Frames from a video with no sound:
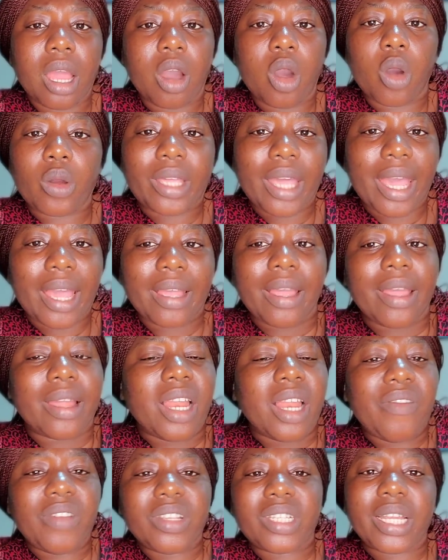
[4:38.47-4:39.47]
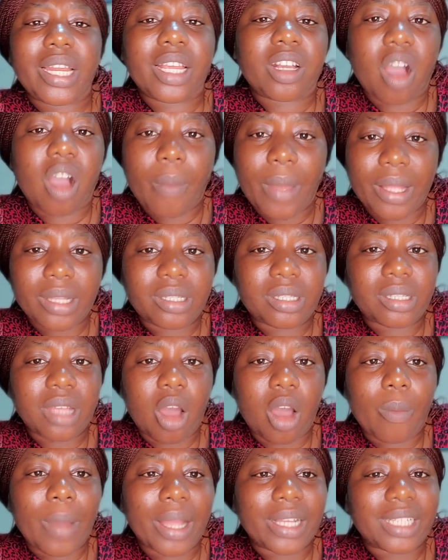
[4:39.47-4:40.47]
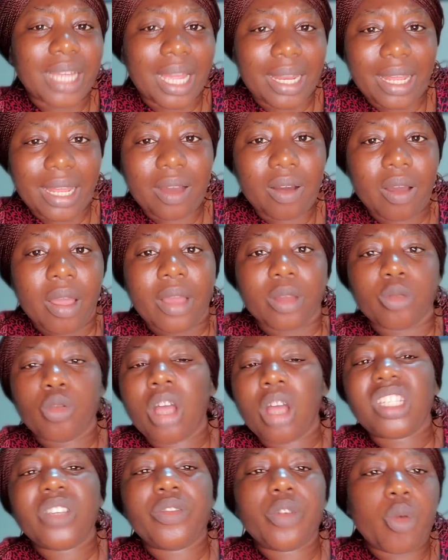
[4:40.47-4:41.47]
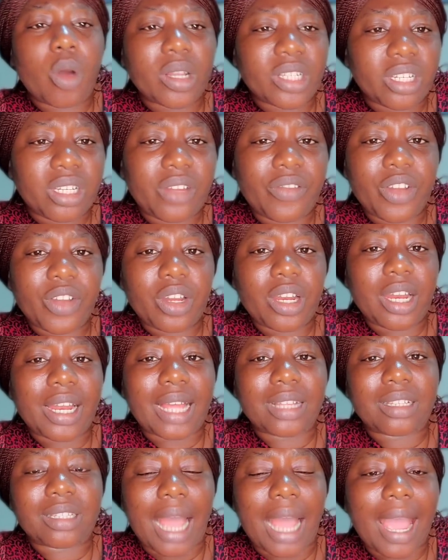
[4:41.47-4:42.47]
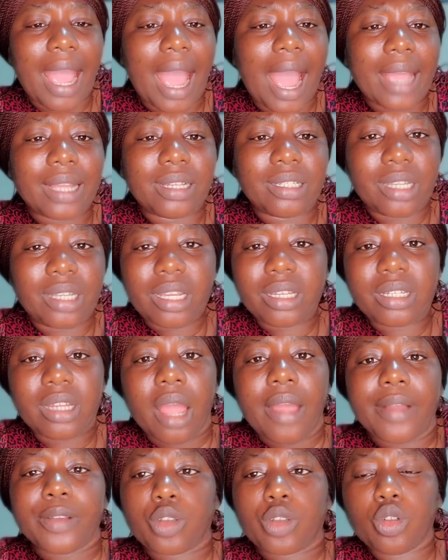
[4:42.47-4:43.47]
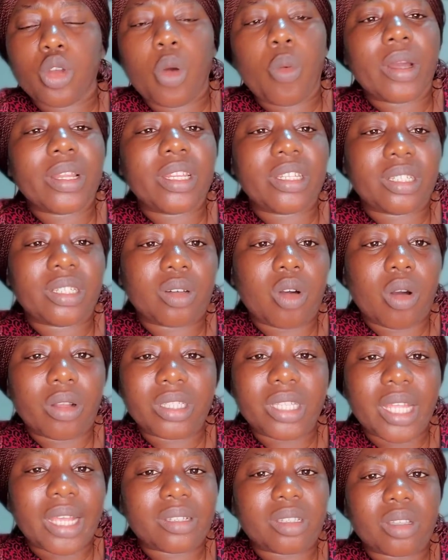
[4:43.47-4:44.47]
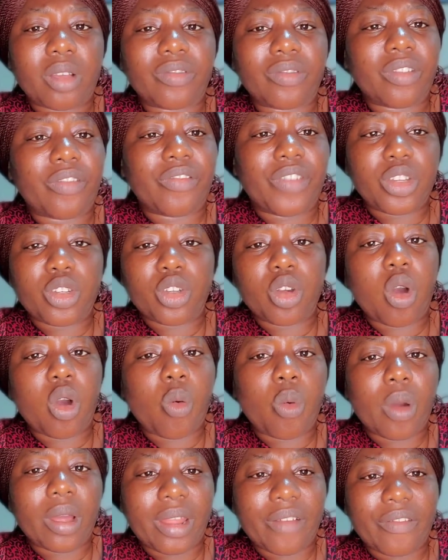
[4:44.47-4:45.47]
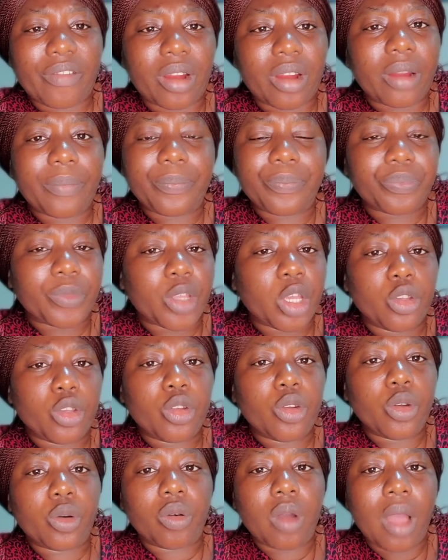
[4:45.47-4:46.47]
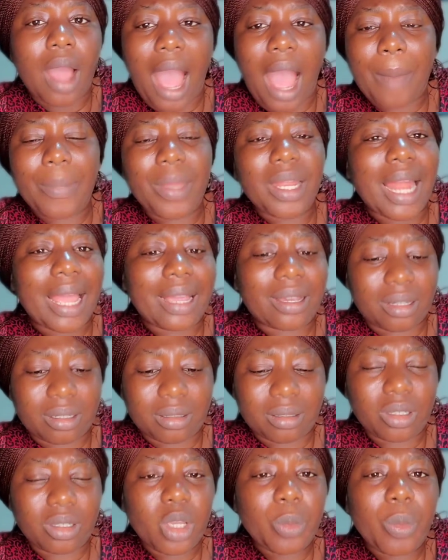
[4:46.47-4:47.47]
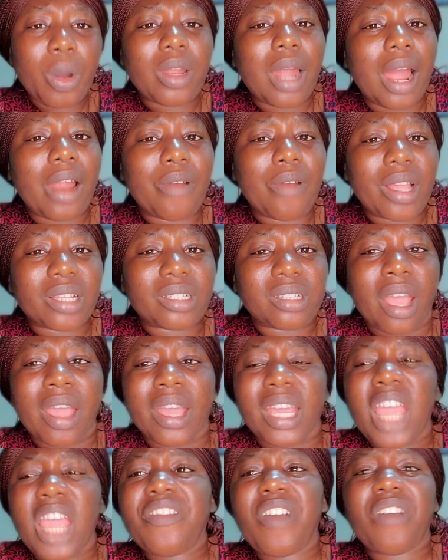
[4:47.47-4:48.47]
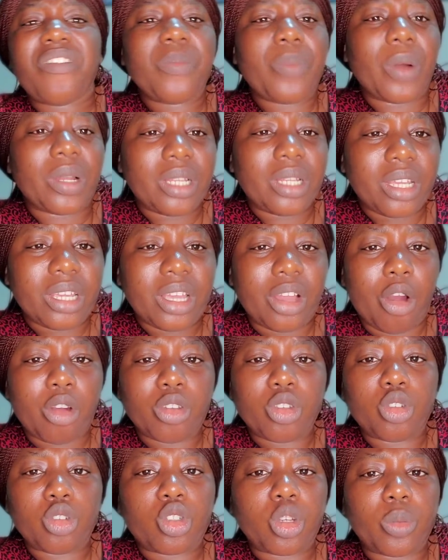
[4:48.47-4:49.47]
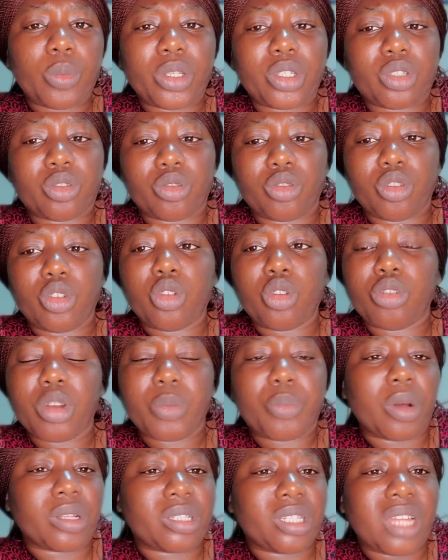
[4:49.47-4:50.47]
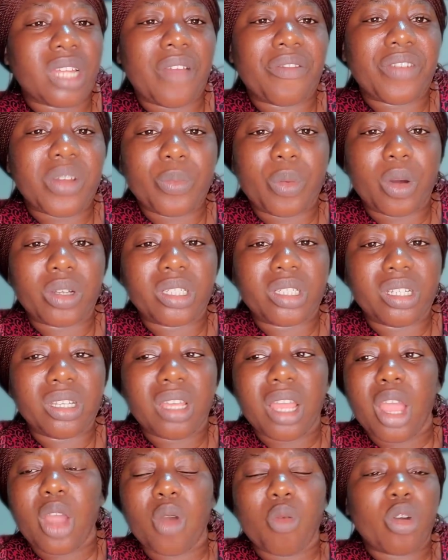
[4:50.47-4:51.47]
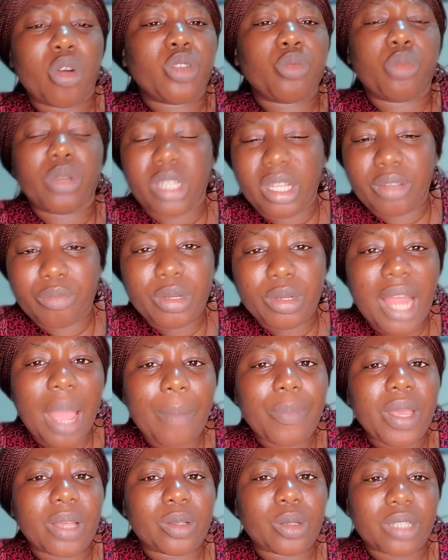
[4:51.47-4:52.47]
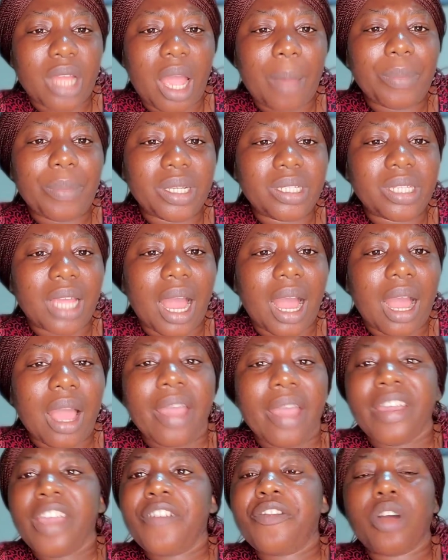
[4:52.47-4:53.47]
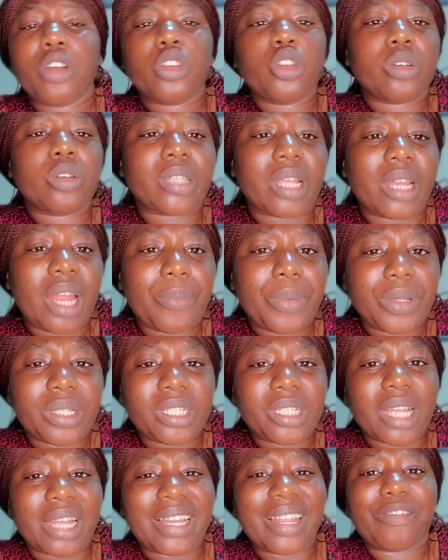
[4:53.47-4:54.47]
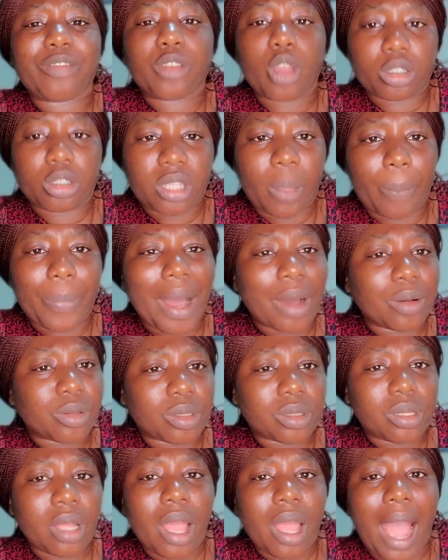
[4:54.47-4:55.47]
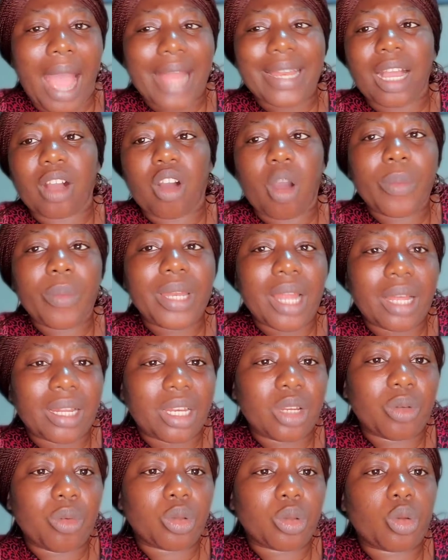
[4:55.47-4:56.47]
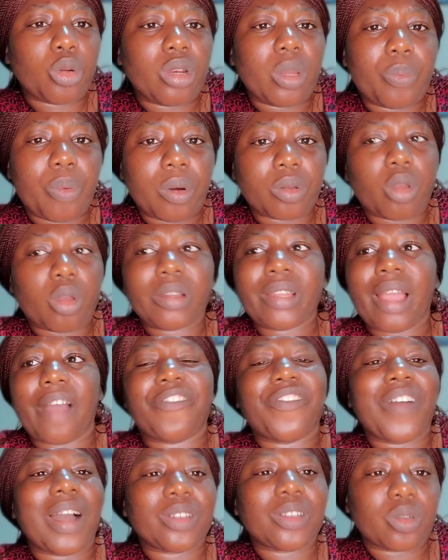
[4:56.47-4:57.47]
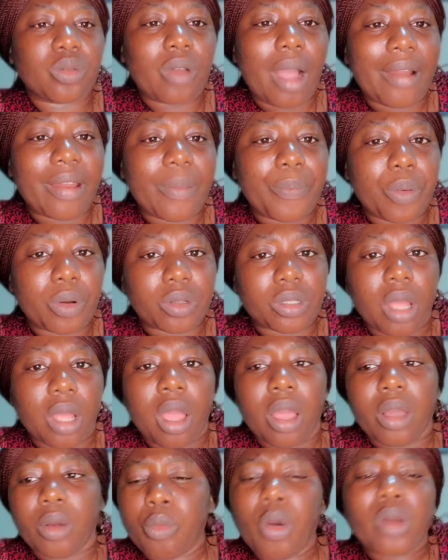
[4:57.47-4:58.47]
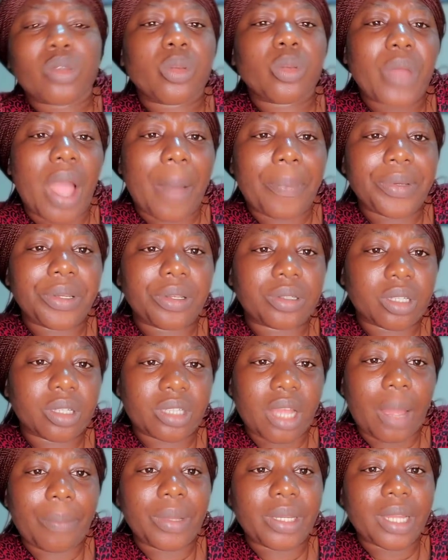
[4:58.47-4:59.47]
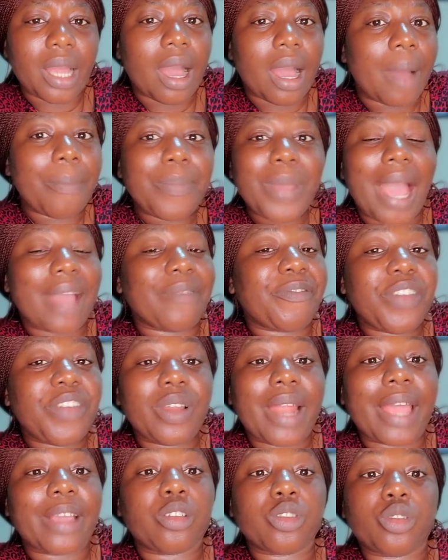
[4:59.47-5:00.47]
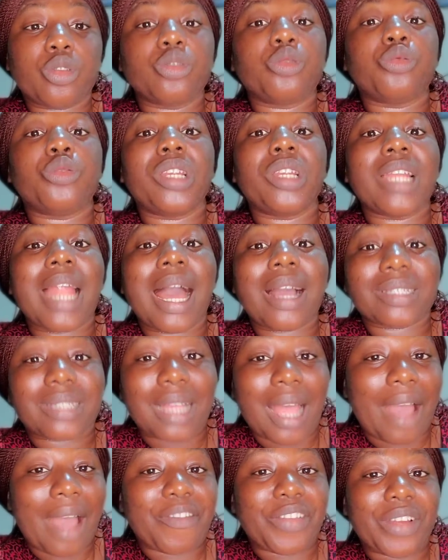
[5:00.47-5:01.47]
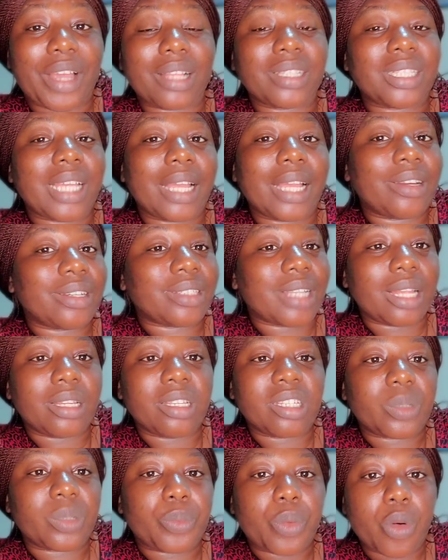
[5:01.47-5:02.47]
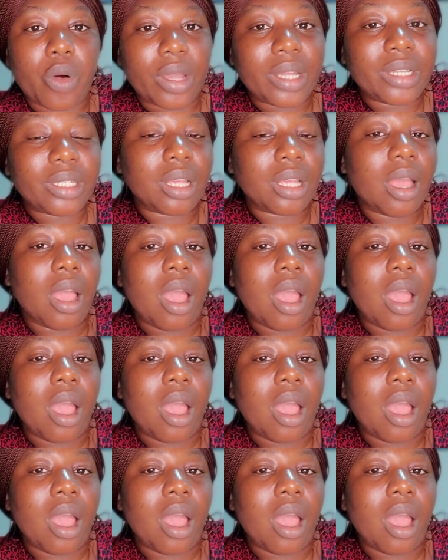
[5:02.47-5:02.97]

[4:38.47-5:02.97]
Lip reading: Okay, leaving silly comments on my channel, not even watching the video that I did to know what is the context of the video or whatever, you know. I mean, like, Come on, arrest. If everybody on YouTube is, you know, reporting everybody, would there be a social media? If all those celebrities that they've talked about and they are coming out that they want to report, all their fans should go and report, what will be happening on social media? Me, I feel like you should relax, Africantigress, at this point.